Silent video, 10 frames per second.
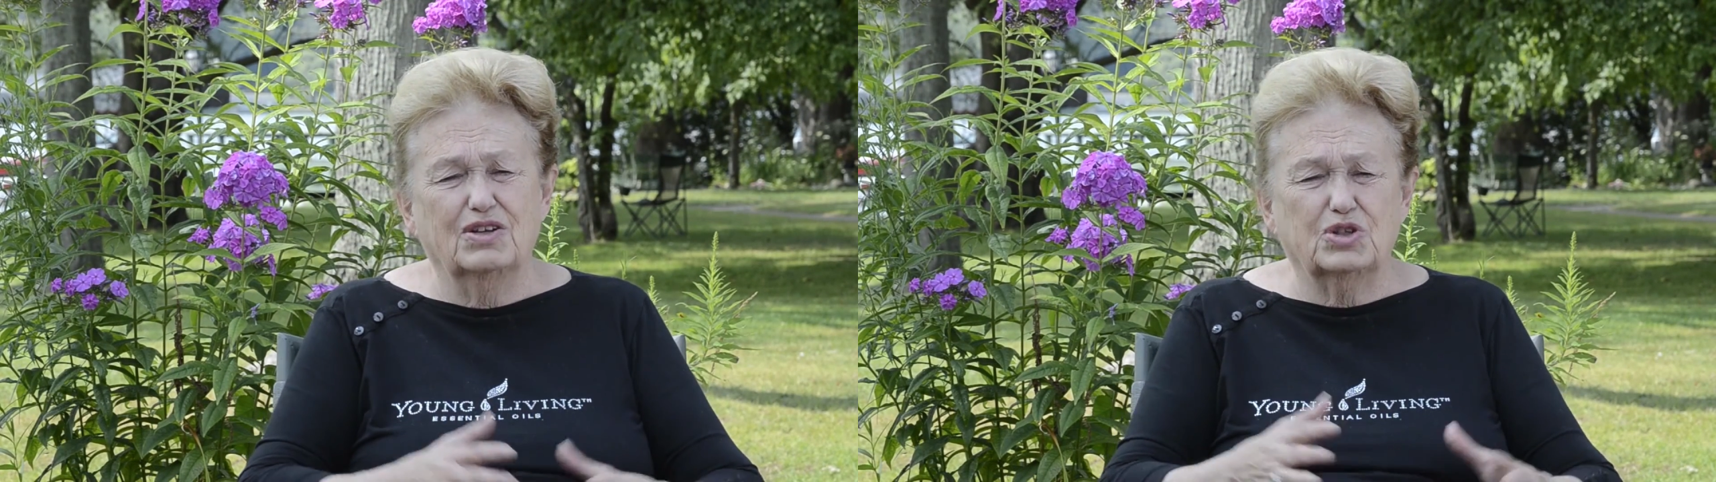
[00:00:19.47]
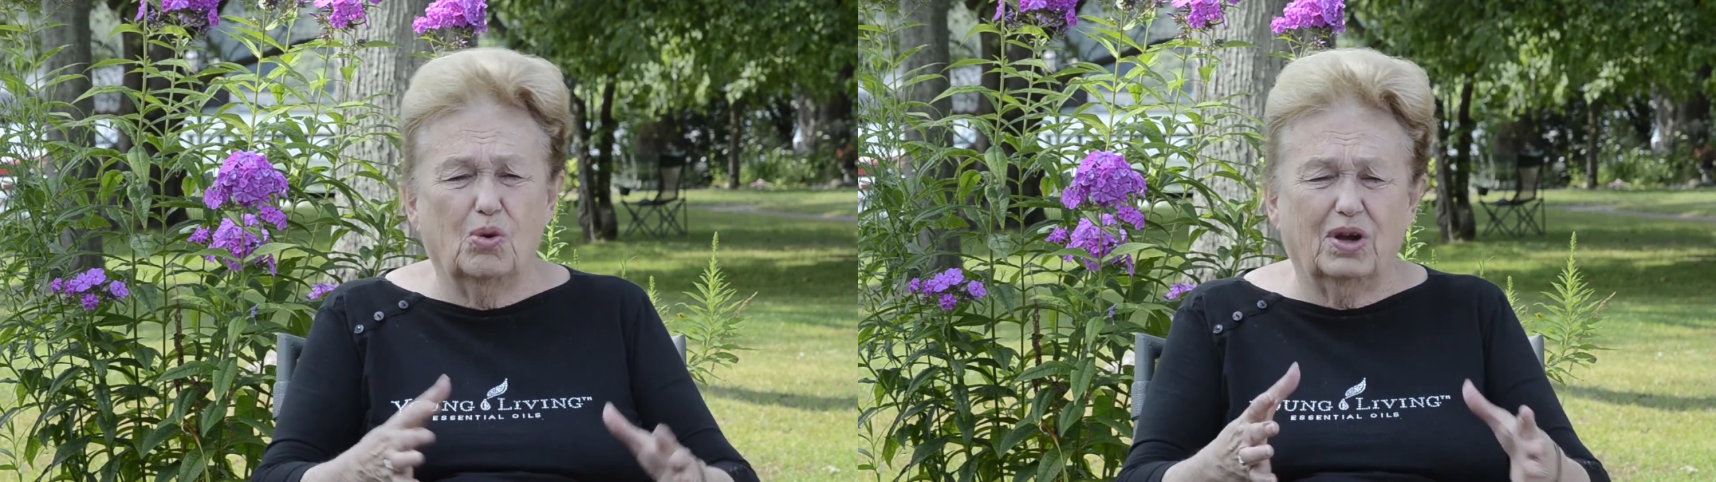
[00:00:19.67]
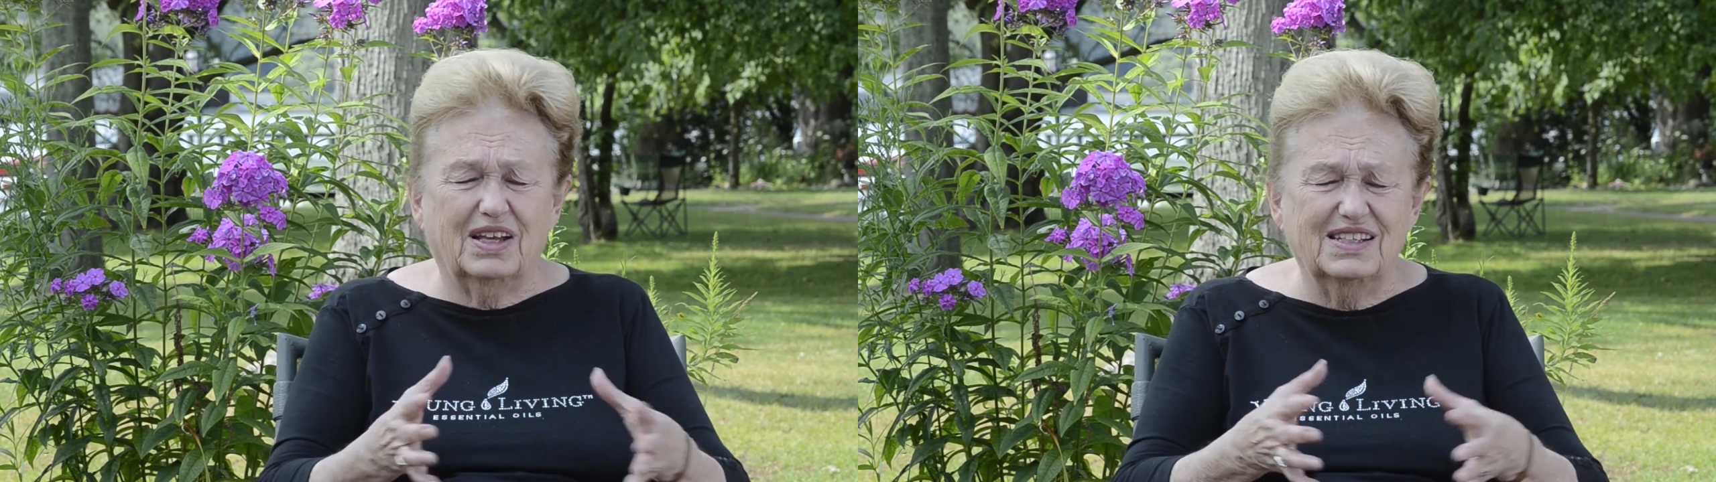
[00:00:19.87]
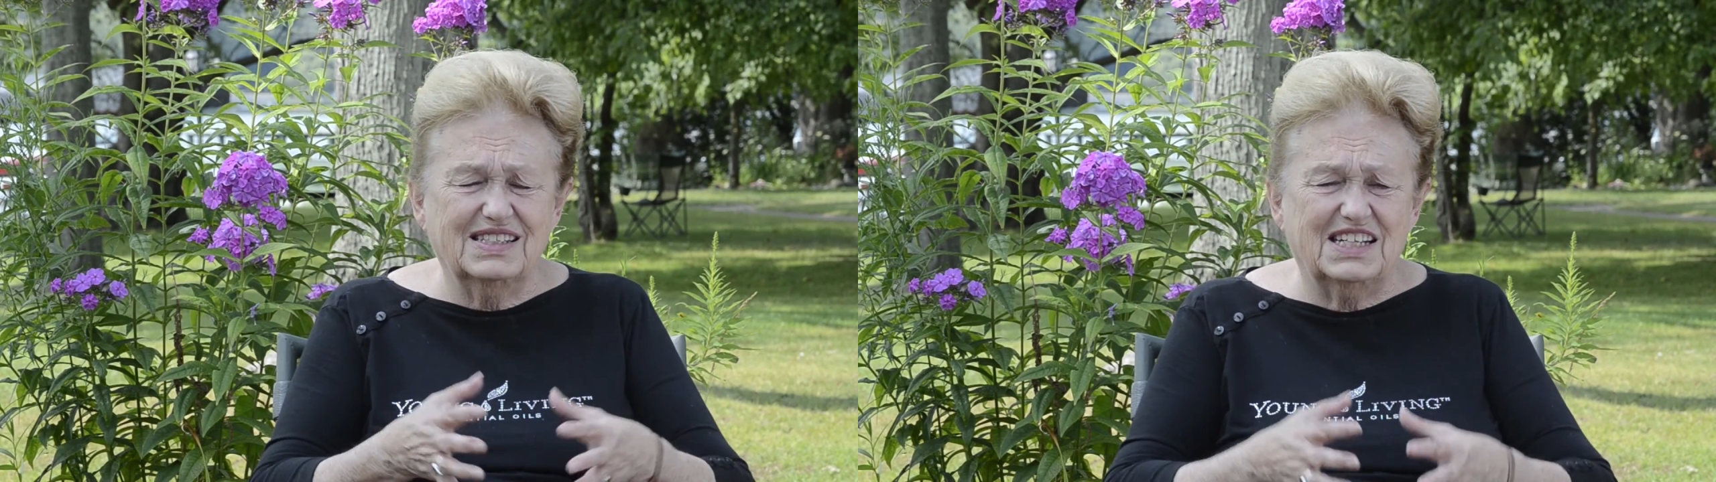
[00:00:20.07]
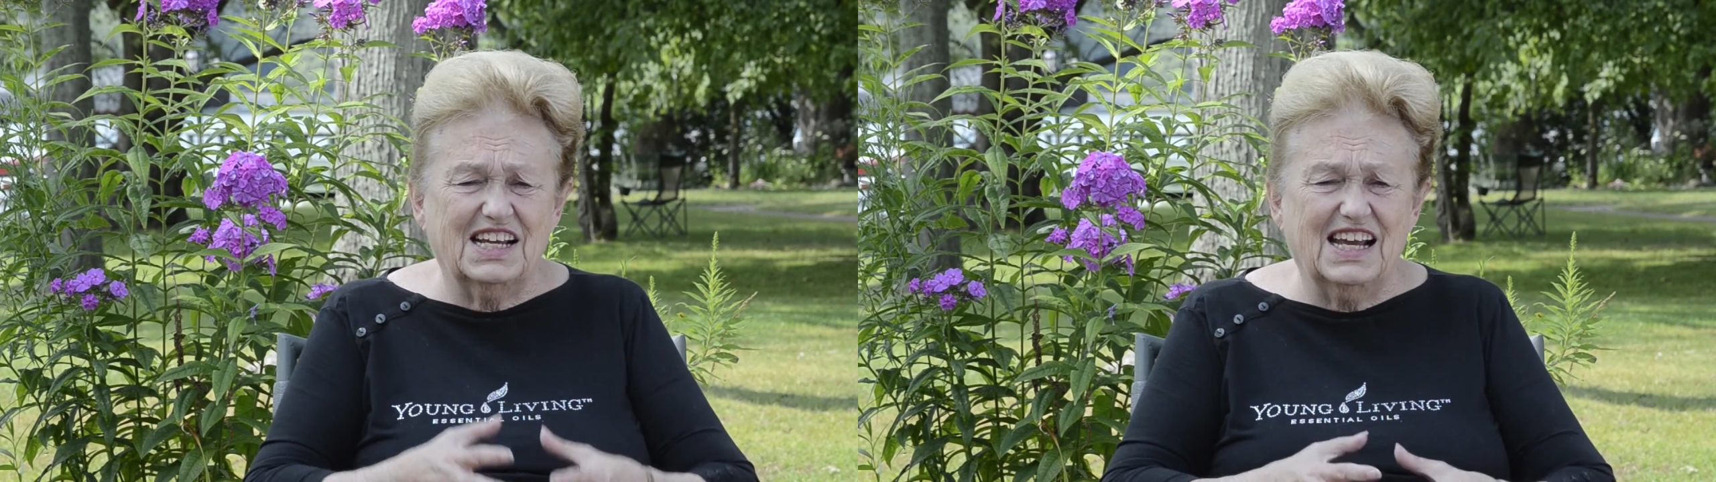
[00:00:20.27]
so it
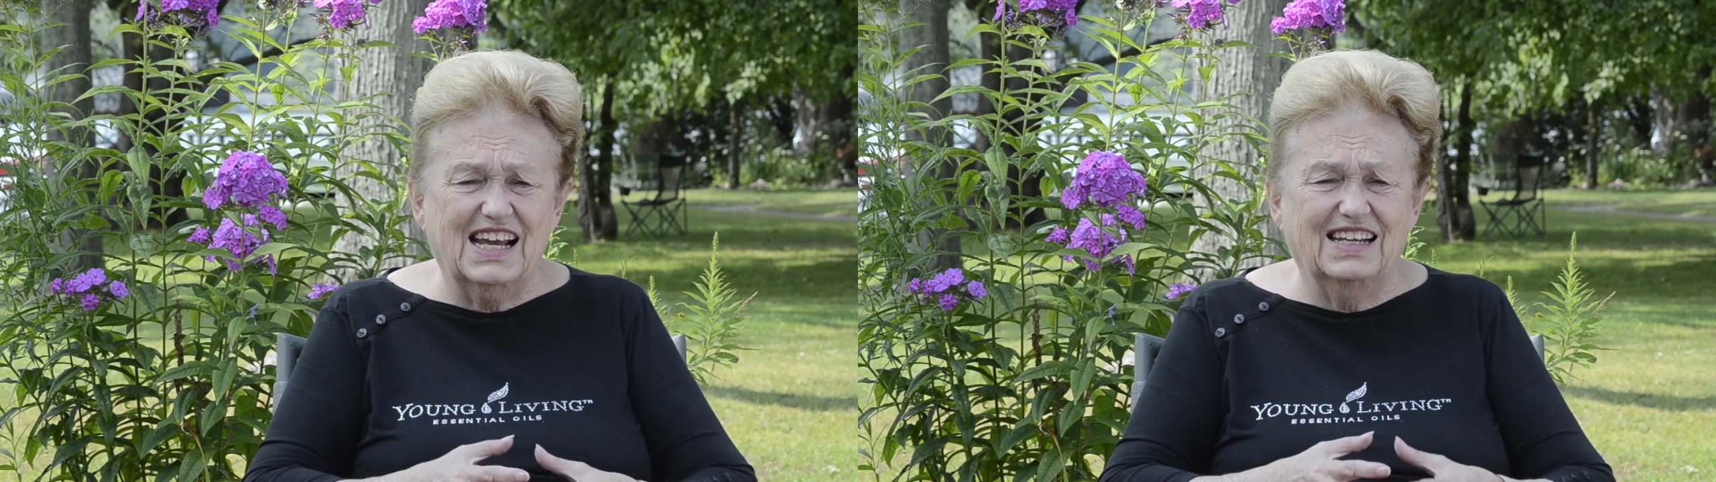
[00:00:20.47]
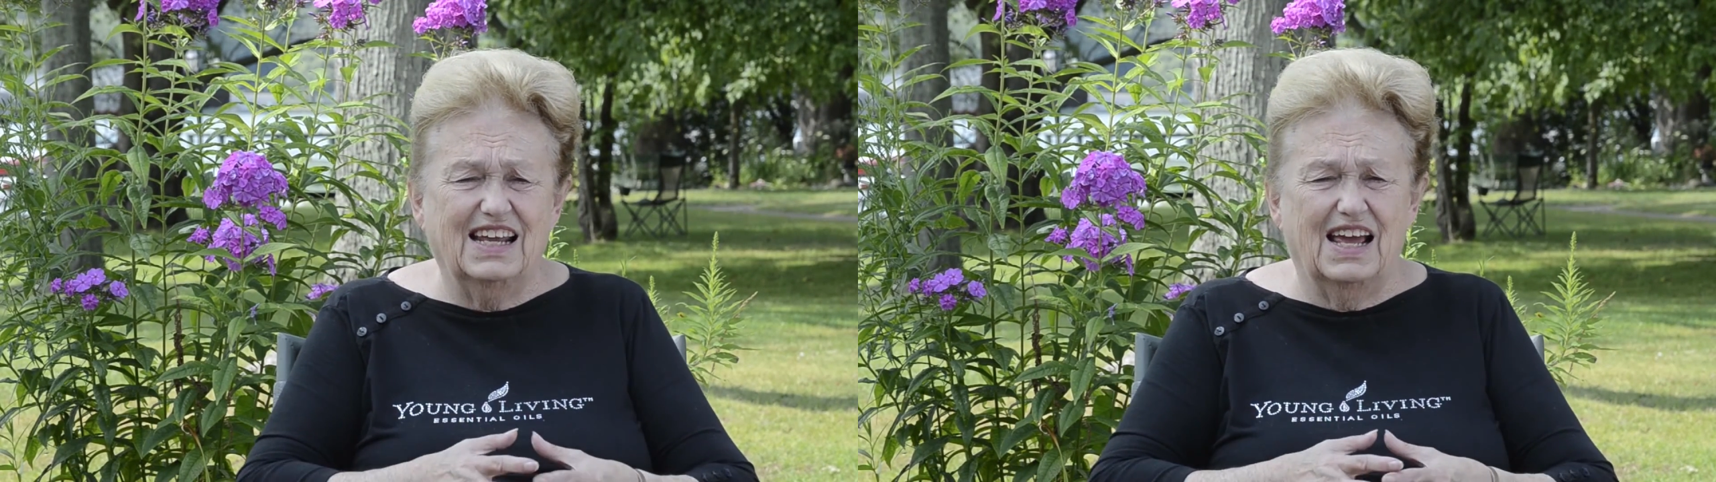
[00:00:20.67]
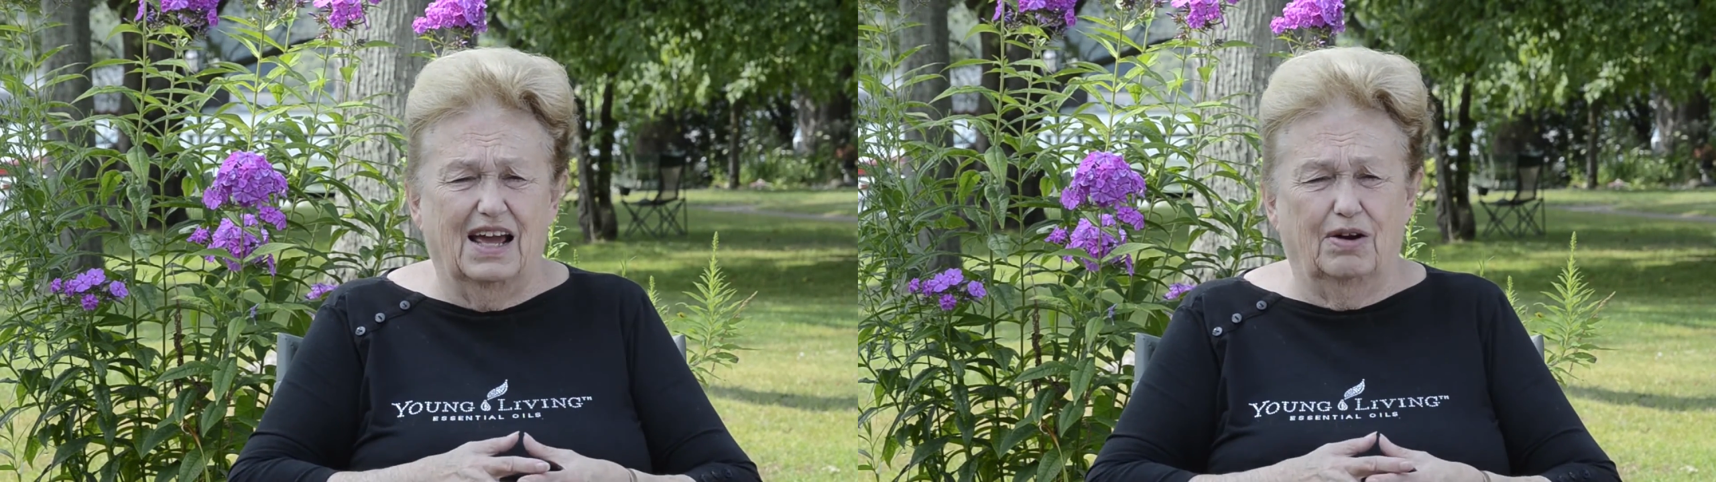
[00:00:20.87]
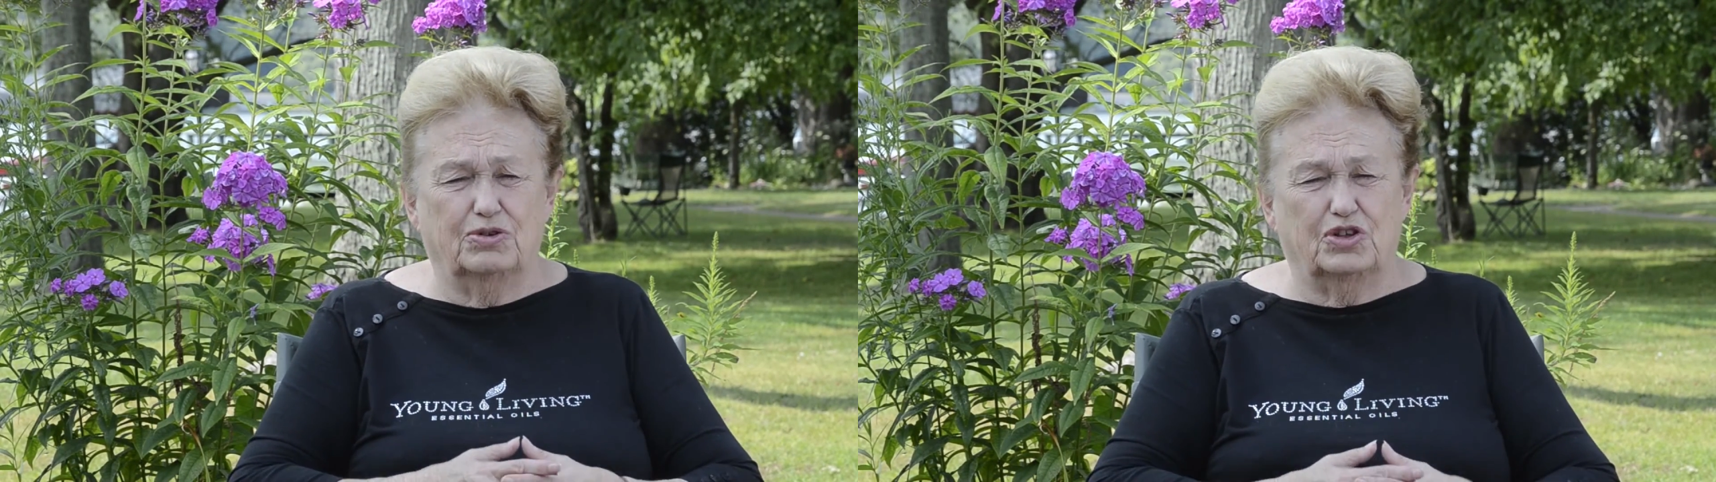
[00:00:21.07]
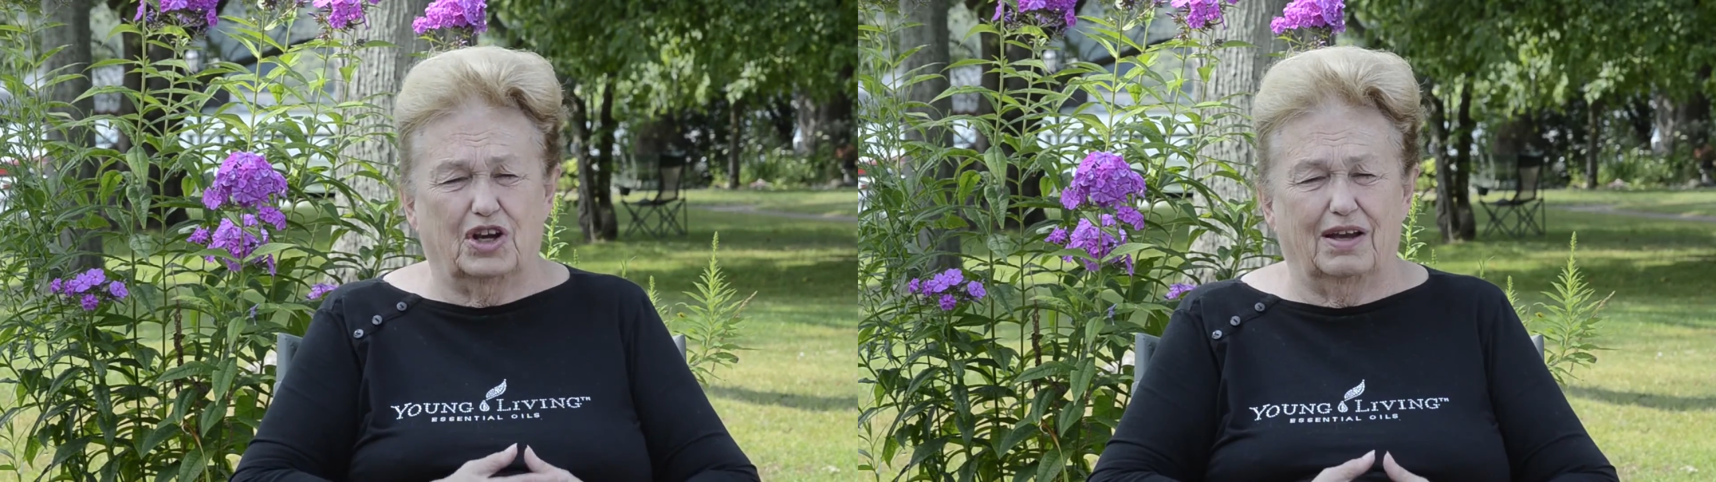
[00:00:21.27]
contained
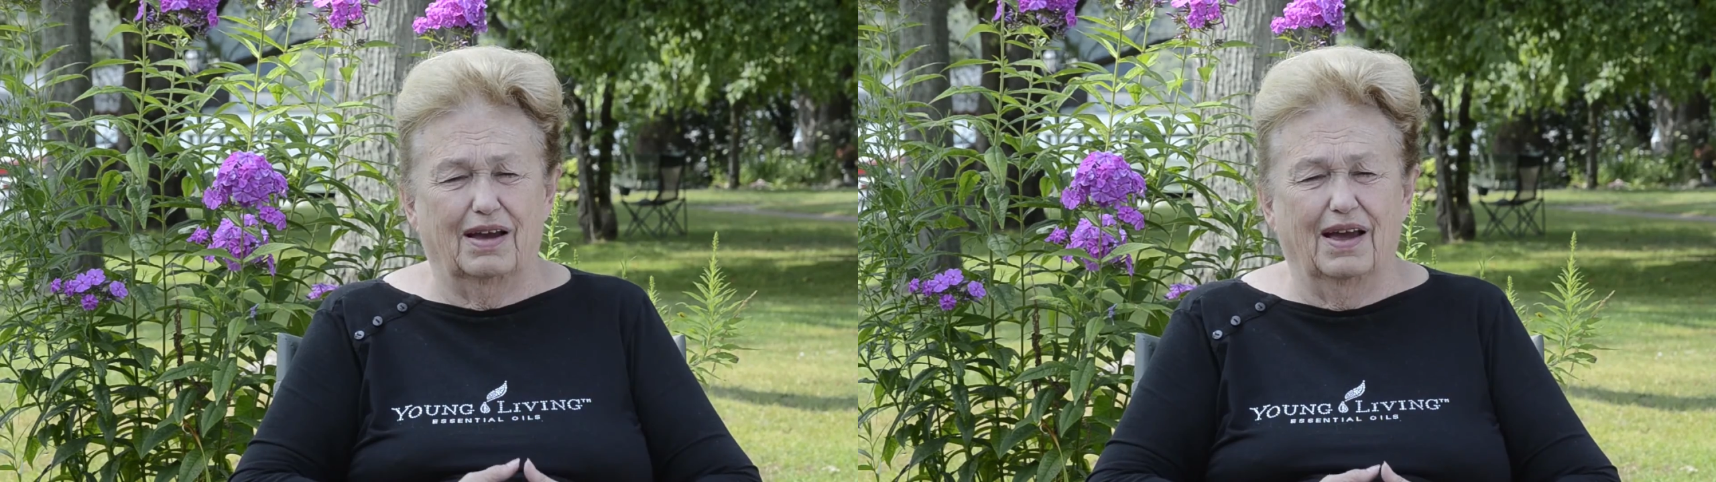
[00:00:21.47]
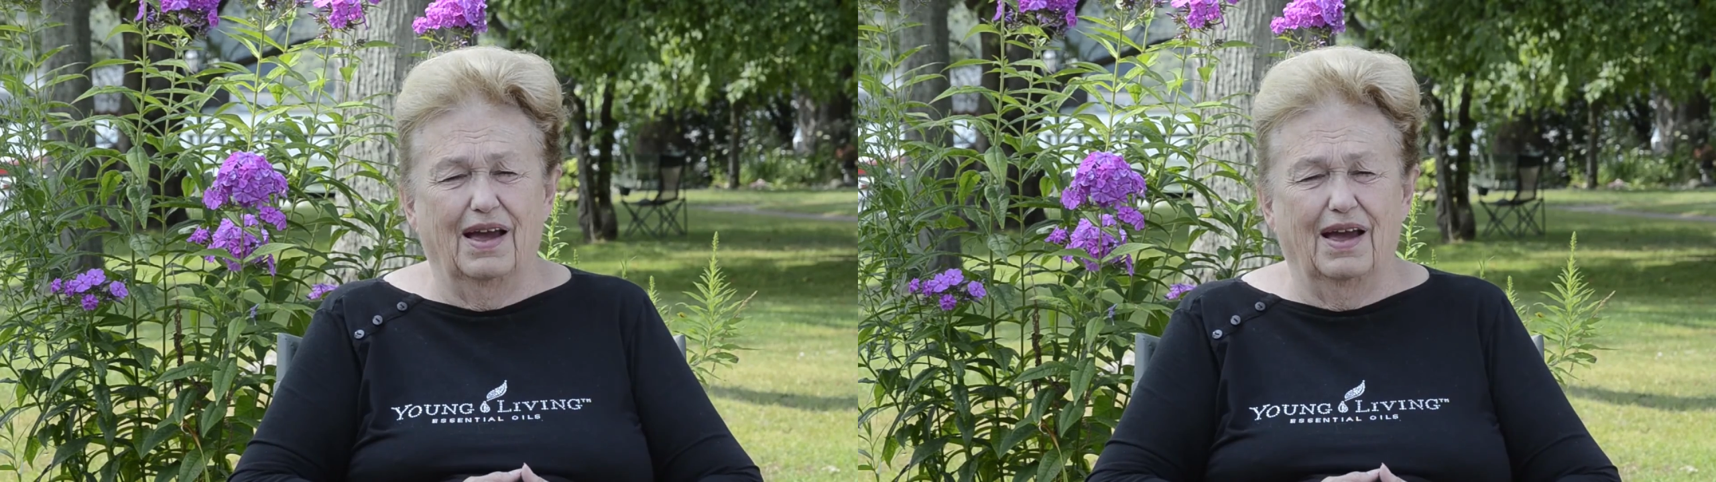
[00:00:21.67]
energy.